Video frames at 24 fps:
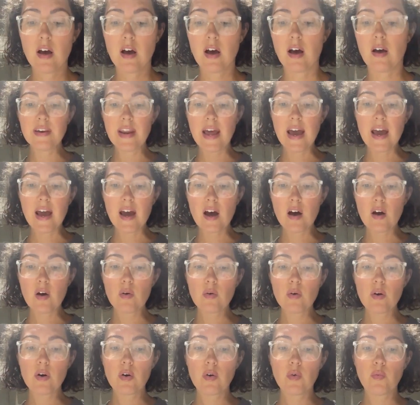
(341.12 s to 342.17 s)

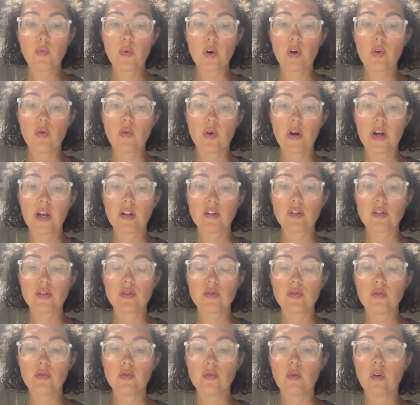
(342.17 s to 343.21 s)
Now we're going
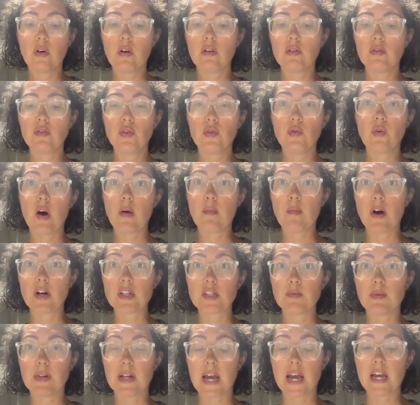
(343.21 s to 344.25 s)
to do our
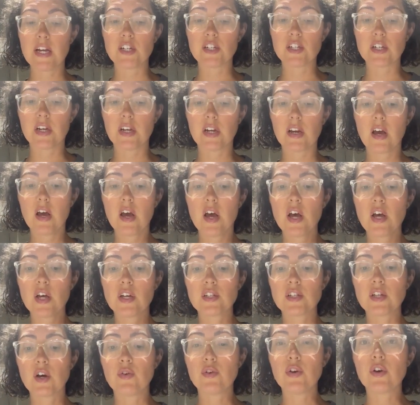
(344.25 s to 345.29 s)
multiplication.
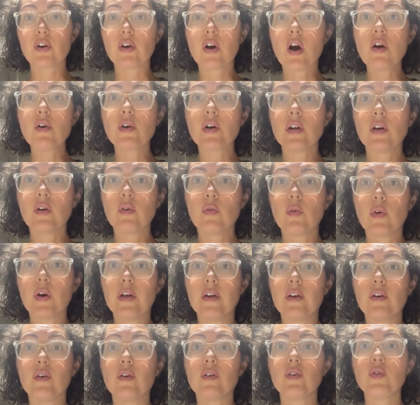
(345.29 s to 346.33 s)
So your coconut
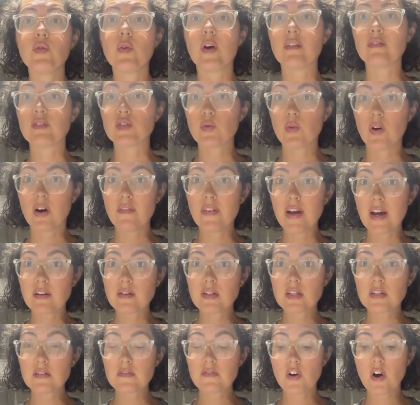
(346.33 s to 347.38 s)
oil, you have 12
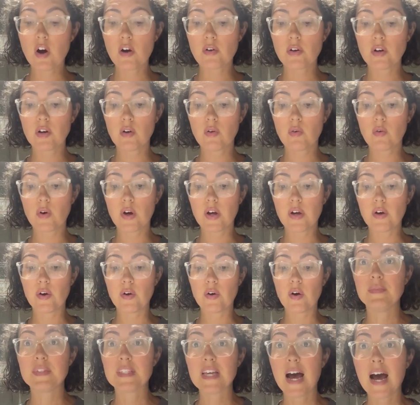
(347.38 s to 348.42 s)
ounces of coconut
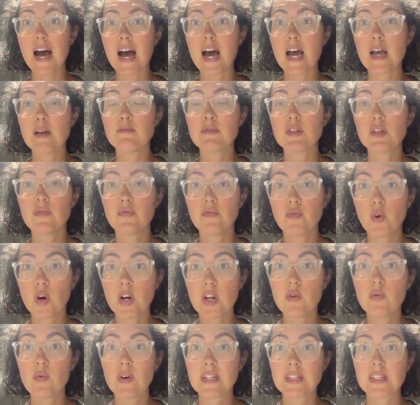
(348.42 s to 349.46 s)
oil times
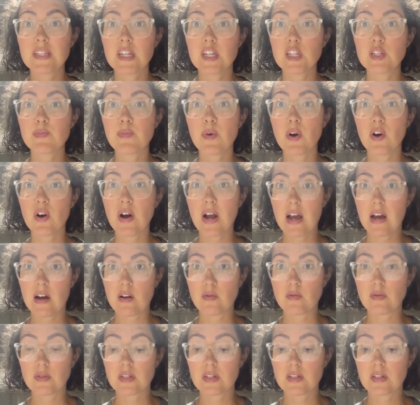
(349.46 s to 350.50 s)
41 cents per
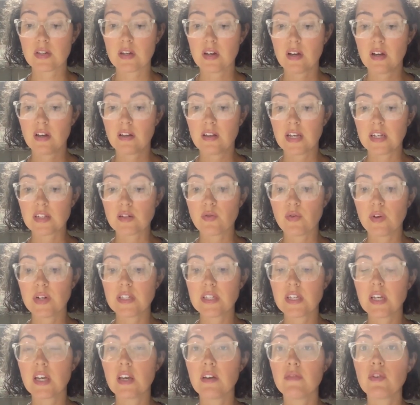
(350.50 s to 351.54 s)
ounce. That's going
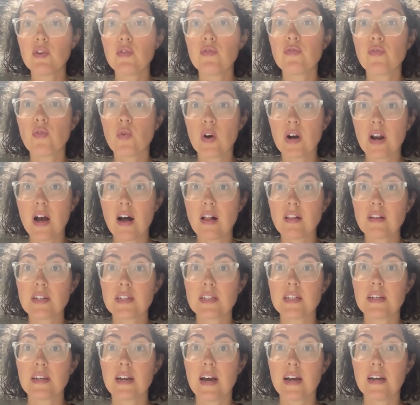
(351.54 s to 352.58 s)
to give you
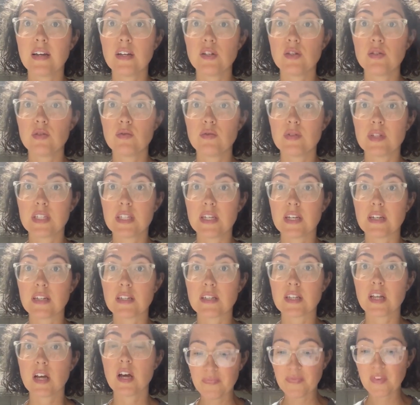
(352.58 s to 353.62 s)

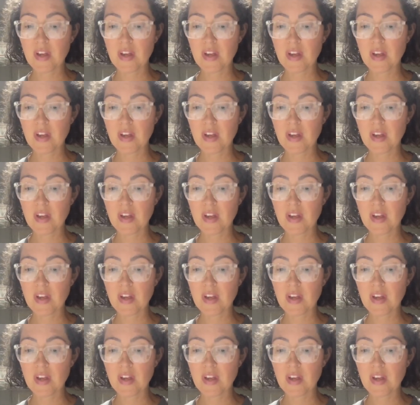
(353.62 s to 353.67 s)
$4.92.